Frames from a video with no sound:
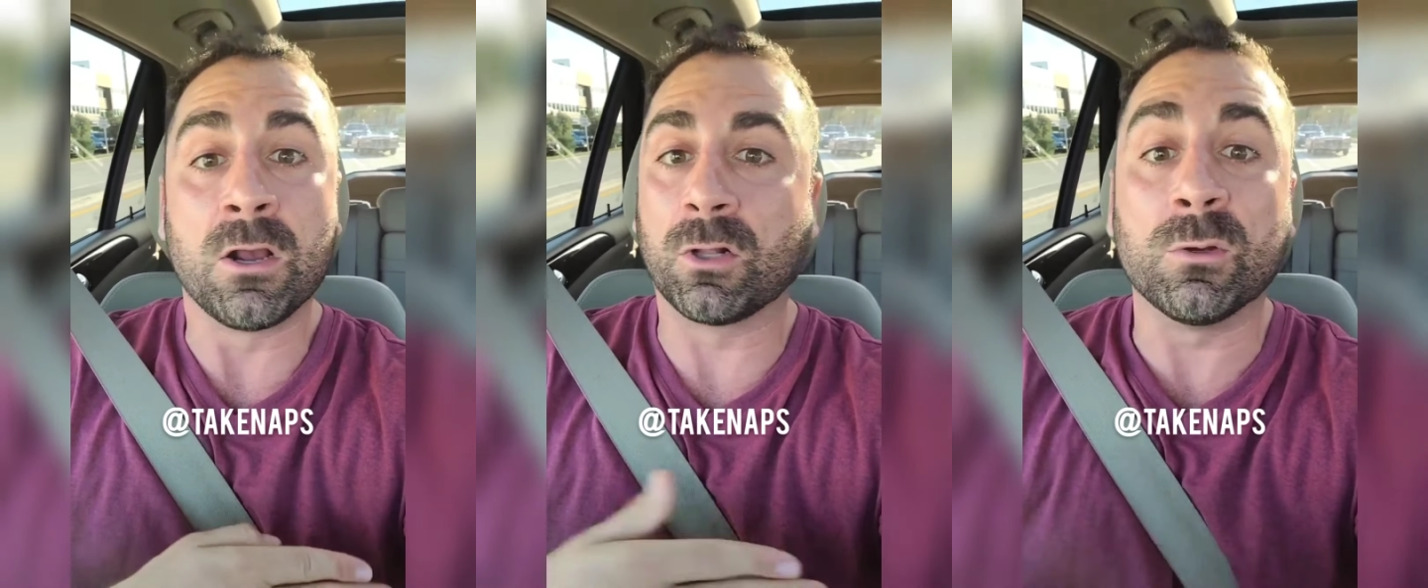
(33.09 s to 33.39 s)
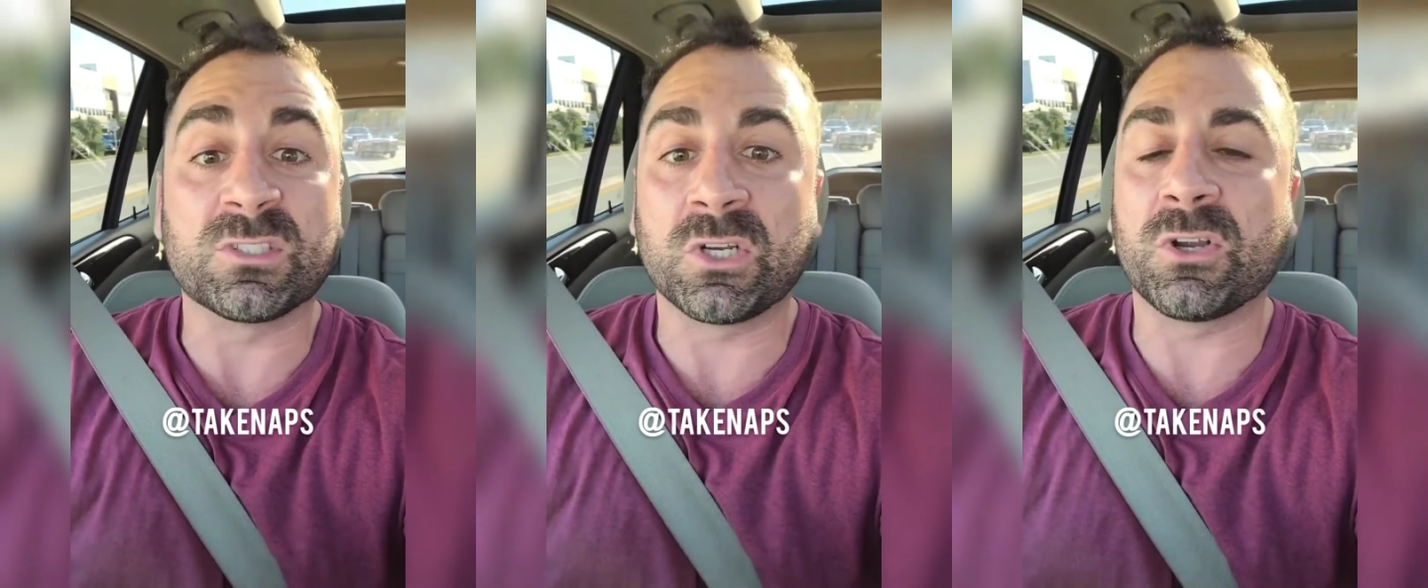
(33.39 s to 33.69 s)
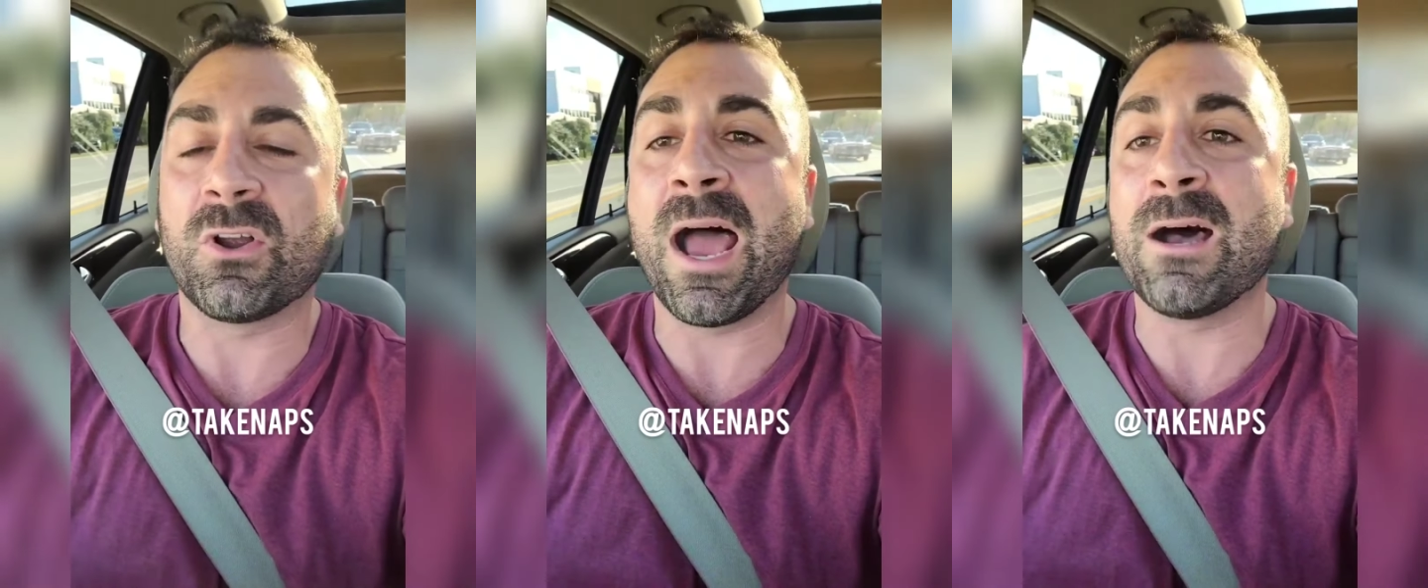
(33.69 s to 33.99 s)
closer to
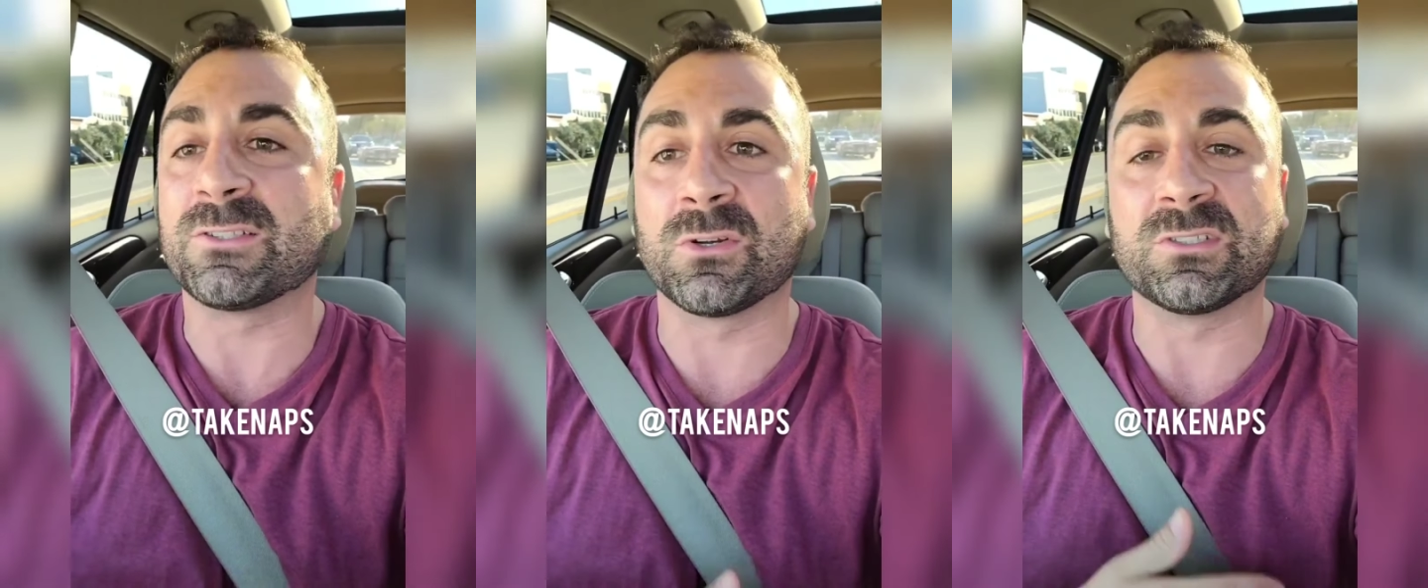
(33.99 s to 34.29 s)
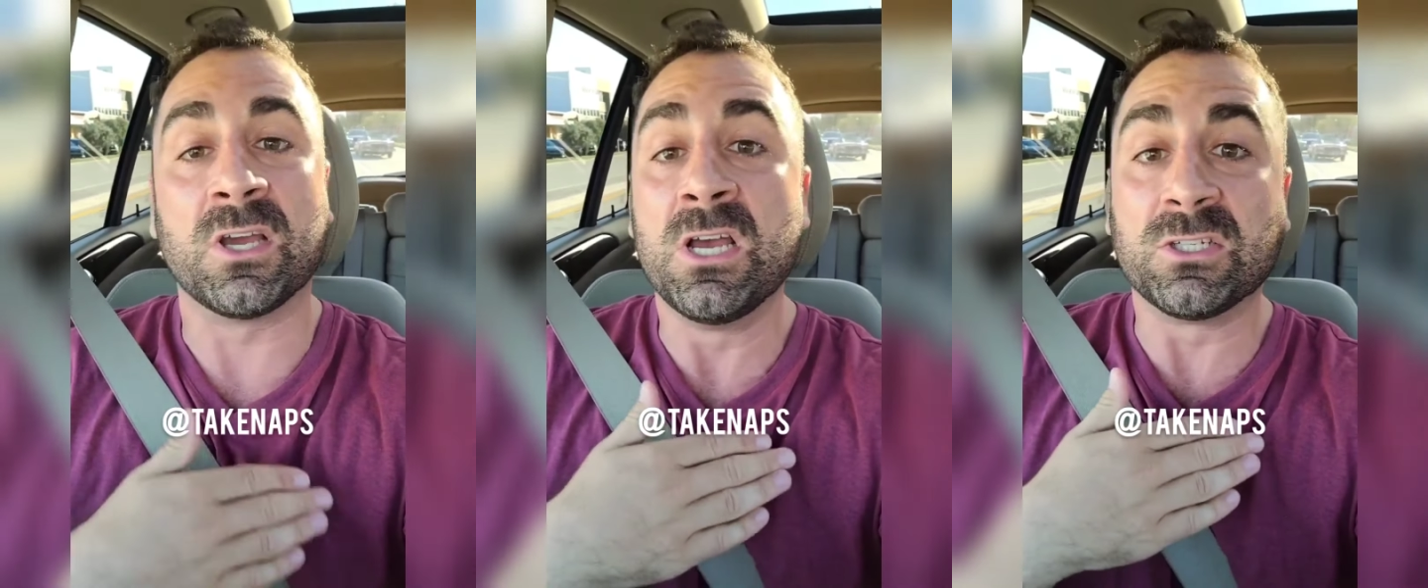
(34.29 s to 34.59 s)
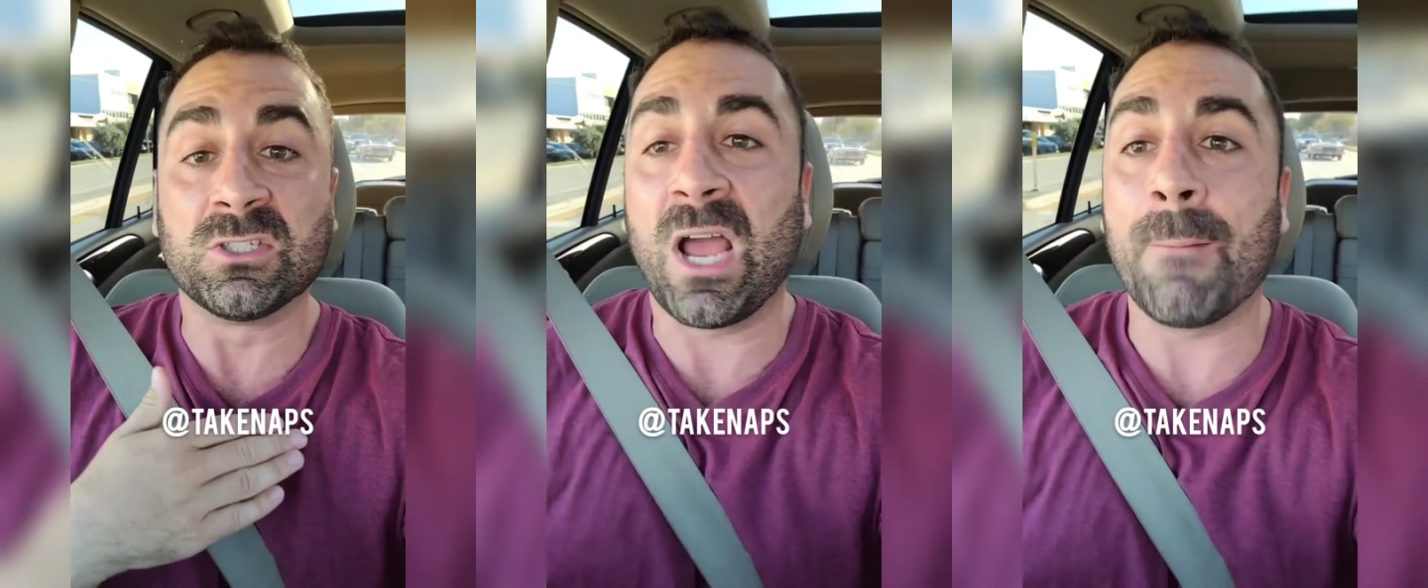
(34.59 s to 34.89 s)
your house or it's a
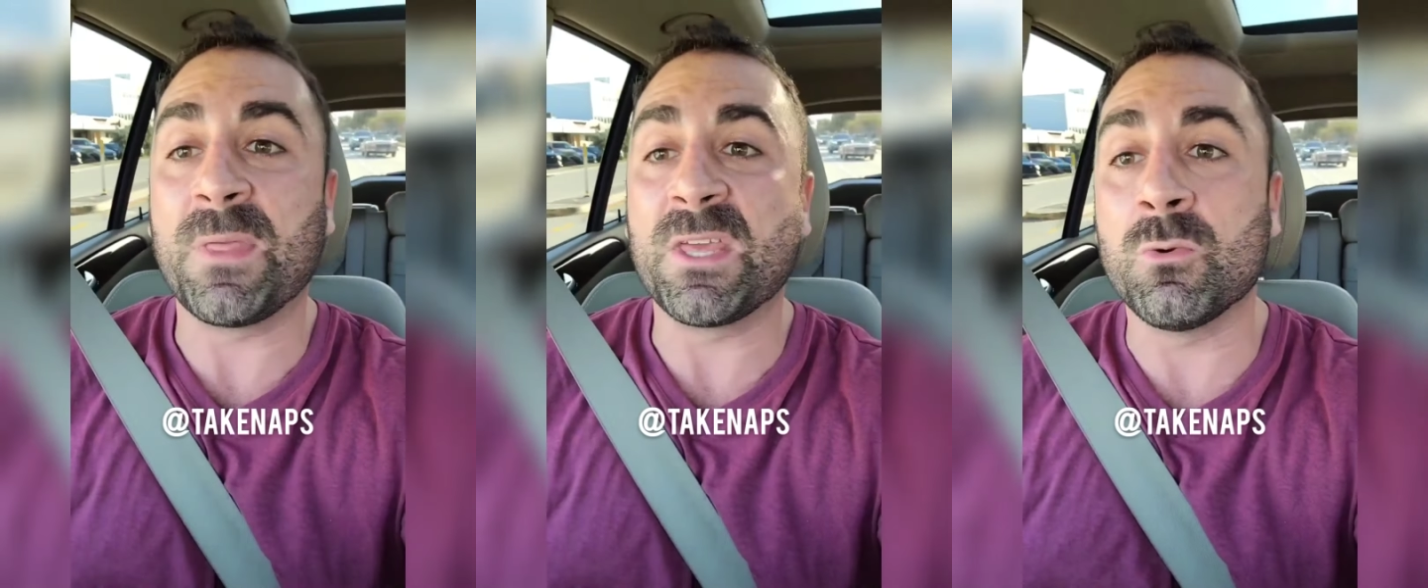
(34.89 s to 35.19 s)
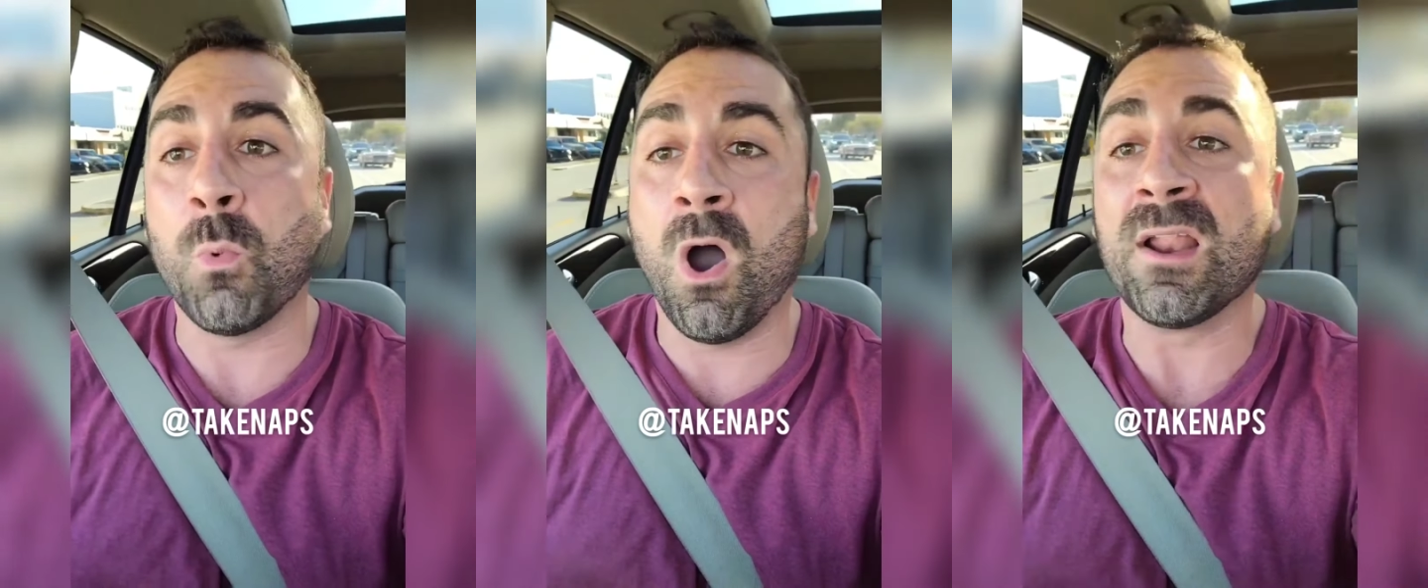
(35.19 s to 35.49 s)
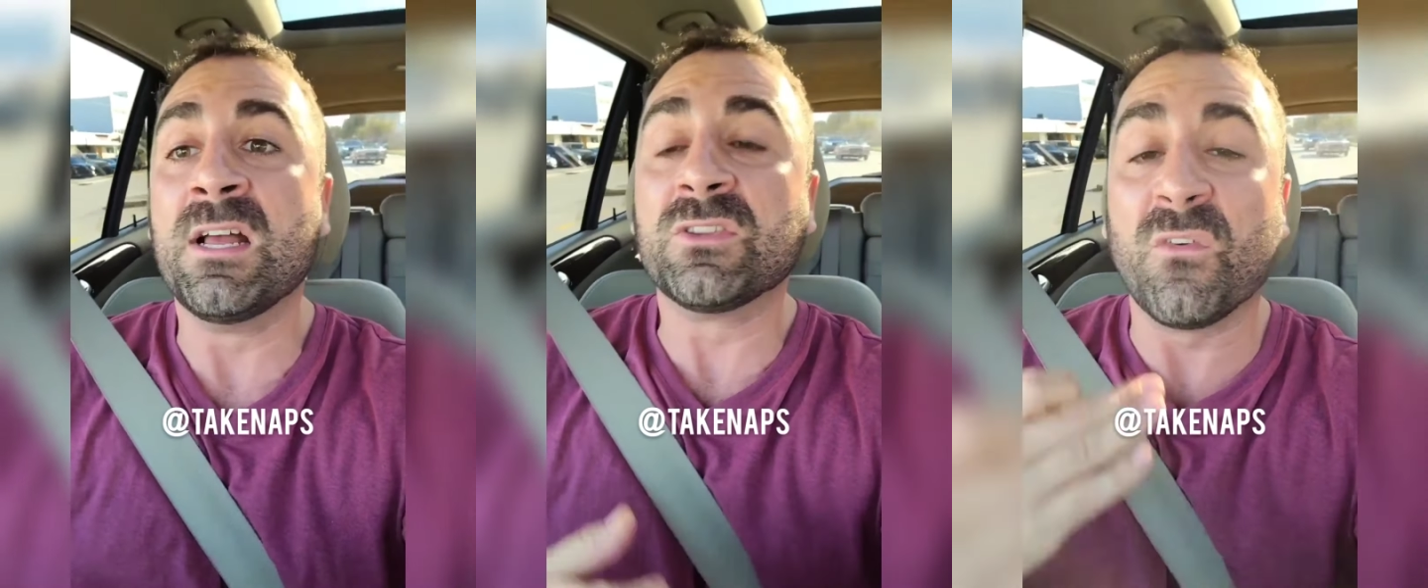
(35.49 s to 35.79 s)
job that you want,